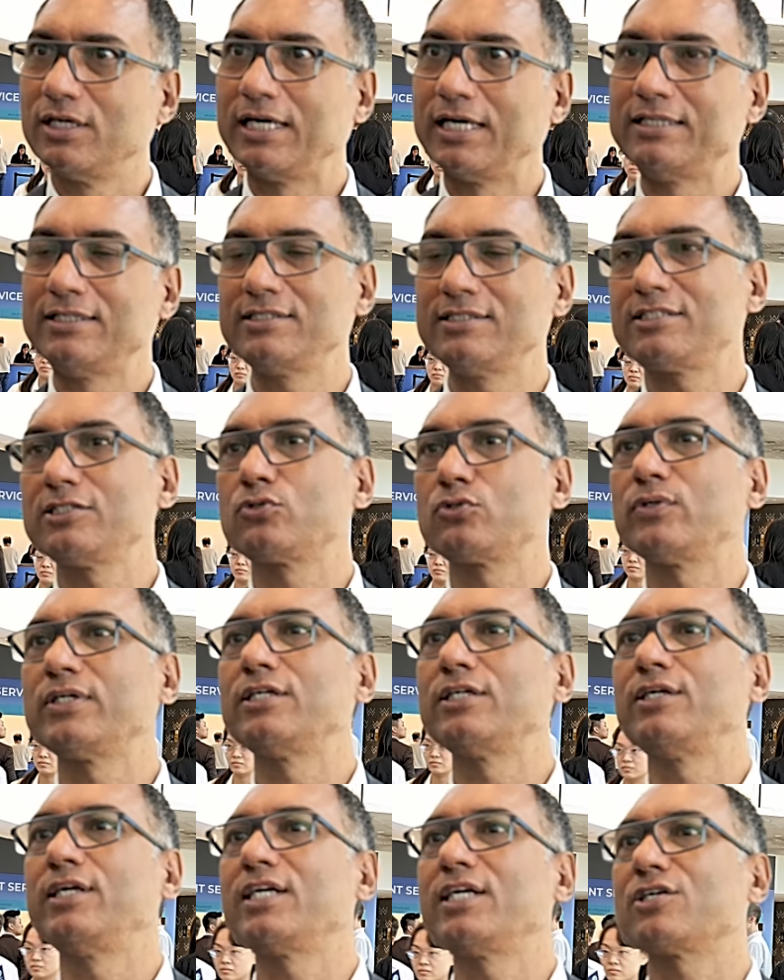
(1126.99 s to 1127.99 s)
And this is where
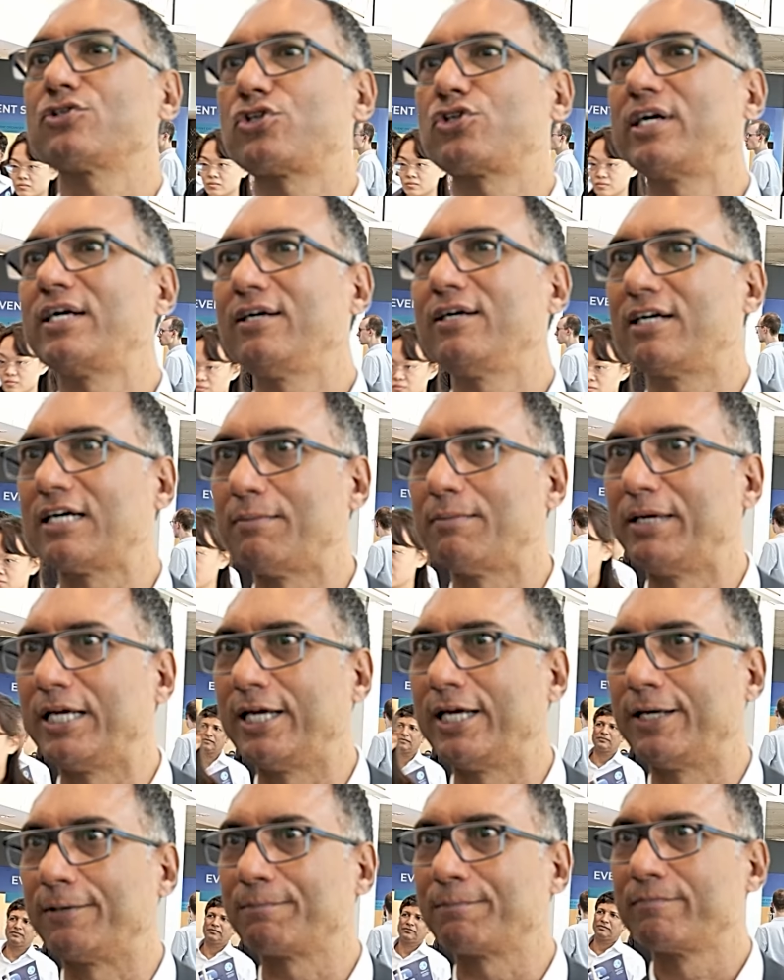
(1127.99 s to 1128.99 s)
the data sharing
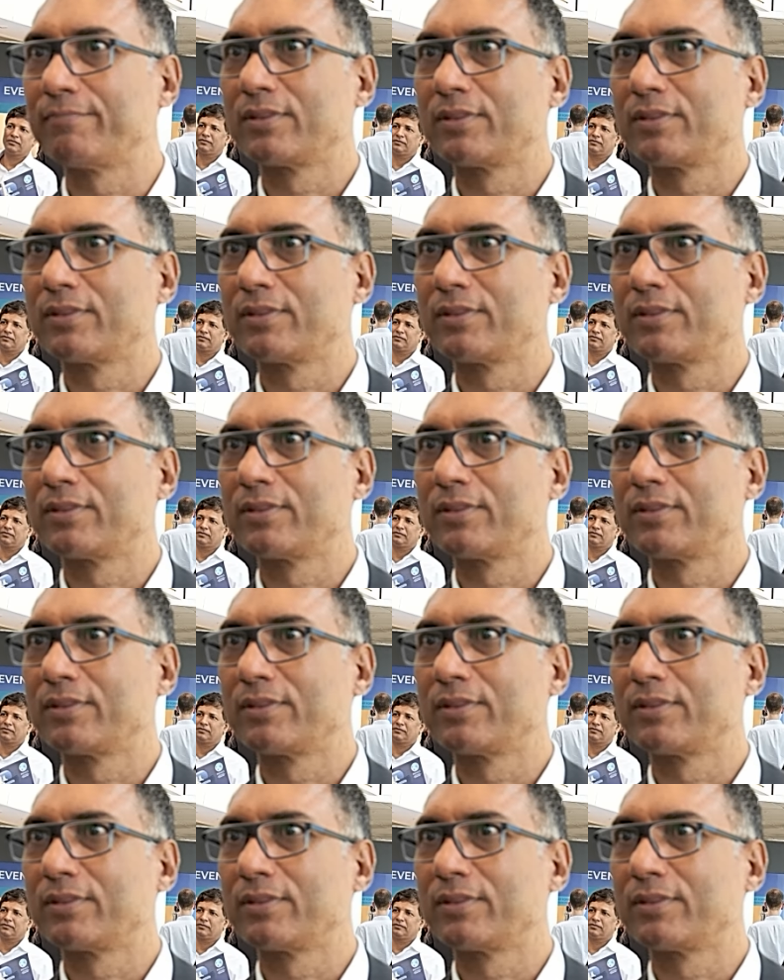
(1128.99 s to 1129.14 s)
coming in.